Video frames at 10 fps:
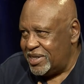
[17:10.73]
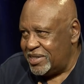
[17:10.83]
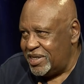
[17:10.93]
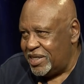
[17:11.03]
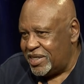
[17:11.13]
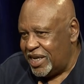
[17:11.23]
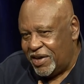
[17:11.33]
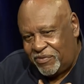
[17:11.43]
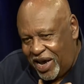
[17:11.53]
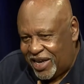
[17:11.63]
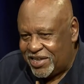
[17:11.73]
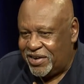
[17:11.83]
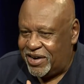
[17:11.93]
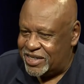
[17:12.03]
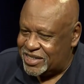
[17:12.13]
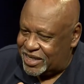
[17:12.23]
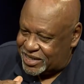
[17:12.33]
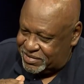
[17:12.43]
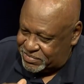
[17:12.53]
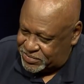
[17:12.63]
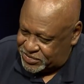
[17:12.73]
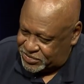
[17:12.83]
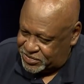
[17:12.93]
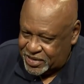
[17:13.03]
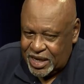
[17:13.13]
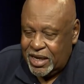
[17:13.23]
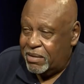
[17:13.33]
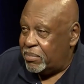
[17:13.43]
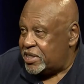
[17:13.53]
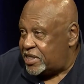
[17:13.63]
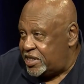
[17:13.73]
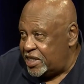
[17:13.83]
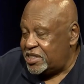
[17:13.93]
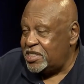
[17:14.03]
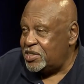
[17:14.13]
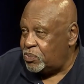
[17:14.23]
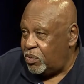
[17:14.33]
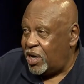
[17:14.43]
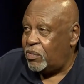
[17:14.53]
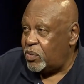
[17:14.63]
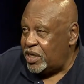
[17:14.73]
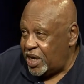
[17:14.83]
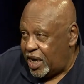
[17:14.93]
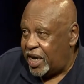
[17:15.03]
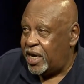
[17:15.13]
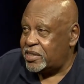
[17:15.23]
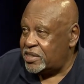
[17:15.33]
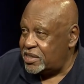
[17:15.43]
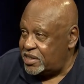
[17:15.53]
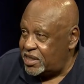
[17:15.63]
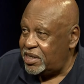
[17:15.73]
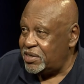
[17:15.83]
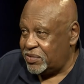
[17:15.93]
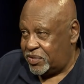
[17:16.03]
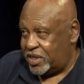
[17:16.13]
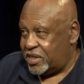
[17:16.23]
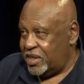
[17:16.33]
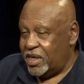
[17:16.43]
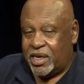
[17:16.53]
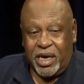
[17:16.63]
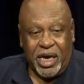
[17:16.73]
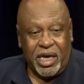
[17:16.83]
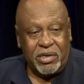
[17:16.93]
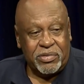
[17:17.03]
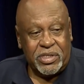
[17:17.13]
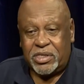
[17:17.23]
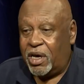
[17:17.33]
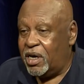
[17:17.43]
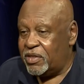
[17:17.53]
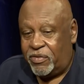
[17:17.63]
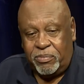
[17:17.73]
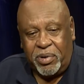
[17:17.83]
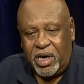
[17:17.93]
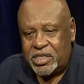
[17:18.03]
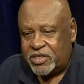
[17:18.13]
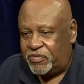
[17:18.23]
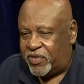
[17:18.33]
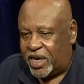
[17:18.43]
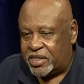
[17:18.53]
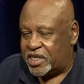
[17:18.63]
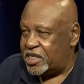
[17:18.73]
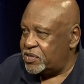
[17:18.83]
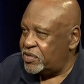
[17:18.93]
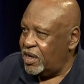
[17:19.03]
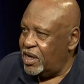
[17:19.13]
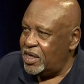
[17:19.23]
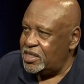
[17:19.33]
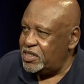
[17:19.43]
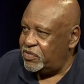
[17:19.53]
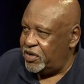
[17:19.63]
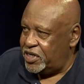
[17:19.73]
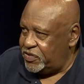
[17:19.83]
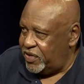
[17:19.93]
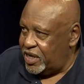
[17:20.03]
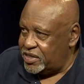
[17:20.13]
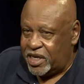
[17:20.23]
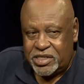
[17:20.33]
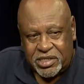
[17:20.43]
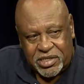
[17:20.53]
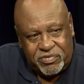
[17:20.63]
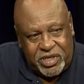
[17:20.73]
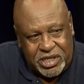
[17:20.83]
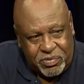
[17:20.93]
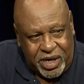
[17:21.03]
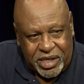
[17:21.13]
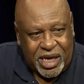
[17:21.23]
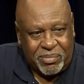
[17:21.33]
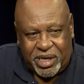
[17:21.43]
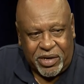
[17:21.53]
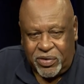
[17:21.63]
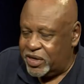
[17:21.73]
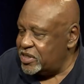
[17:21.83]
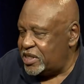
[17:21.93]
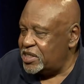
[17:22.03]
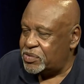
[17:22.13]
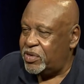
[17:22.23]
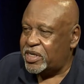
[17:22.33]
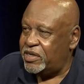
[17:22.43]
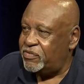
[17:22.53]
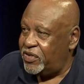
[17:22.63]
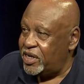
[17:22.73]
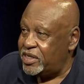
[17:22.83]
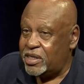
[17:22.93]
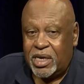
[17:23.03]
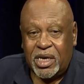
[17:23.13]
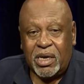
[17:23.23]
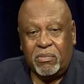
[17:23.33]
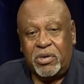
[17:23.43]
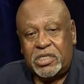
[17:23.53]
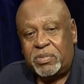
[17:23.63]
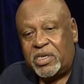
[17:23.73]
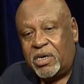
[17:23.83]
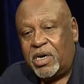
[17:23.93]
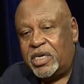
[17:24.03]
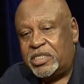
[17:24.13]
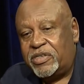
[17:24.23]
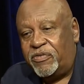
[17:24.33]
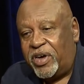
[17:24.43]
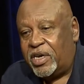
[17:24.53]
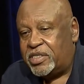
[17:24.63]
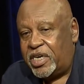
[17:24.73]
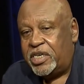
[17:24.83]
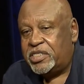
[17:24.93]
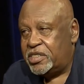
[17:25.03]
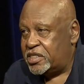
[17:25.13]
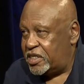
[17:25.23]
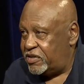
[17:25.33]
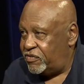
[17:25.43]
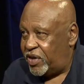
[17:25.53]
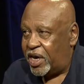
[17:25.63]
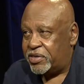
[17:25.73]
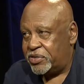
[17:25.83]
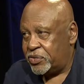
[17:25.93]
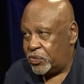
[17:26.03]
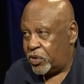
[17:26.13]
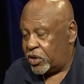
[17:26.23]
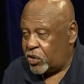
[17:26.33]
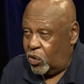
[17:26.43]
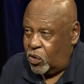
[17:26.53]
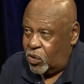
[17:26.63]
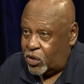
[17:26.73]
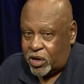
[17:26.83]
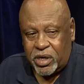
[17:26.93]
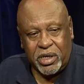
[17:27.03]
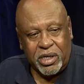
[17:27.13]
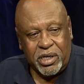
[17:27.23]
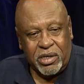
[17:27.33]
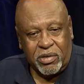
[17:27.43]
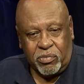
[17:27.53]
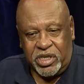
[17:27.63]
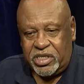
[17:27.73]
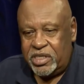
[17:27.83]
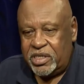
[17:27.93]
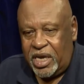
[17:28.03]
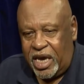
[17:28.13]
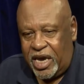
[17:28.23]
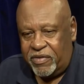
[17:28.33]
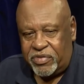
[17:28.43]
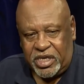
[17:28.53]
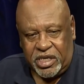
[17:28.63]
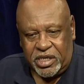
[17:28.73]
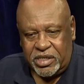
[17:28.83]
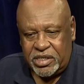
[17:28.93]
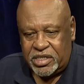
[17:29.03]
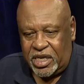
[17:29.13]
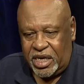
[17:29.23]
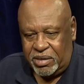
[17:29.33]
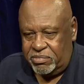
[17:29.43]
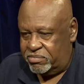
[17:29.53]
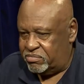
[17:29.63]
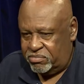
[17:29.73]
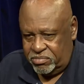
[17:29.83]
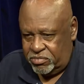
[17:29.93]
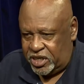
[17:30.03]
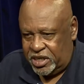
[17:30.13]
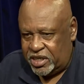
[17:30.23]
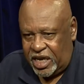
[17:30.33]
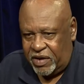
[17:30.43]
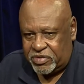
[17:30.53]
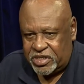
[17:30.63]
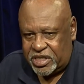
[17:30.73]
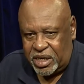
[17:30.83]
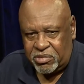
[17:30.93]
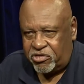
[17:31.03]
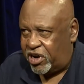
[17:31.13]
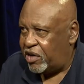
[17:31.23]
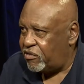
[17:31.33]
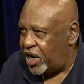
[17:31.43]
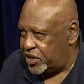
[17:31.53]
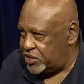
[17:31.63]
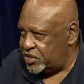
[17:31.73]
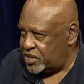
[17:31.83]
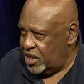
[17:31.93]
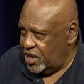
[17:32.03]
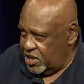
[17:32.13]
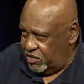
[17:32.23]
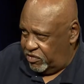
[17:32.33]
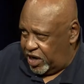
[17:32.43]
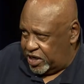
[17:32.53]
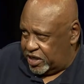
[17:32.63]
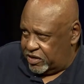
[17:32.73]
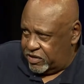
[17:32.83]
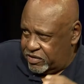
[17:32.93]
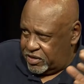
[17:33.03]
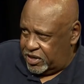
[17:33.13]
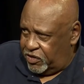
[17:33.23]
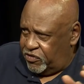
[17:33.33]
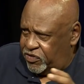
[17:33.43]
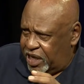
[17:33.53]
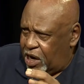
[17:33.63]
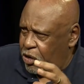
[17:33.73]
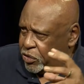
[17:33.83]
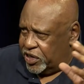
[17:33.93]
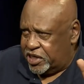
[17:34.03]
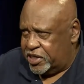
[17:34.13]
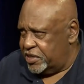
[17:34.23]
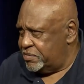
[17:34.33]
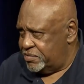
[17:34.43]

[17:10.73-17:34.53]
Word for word: heart. Yeah, the nonviolent heart. Second. like, but this is what we had to mm. deal with. Mm. And with all Boston Foundation, with all these various foundations, the reason why a lot of black organizations weren't getting funded was because the foundations didn't value the work. Or mm. we didn't have the same we didn't have the same grant writers writing, you know, flowery